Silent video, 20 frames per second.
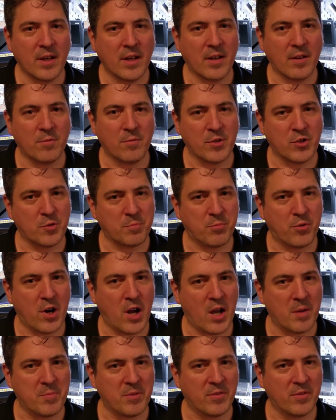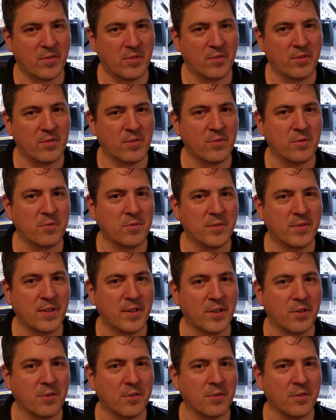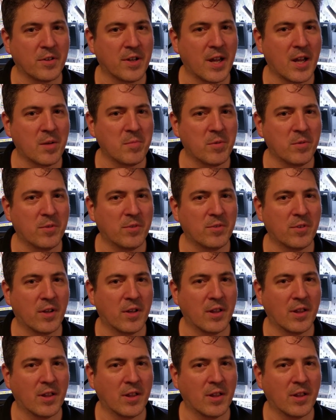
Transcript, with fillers: uh, which promises to secure cables a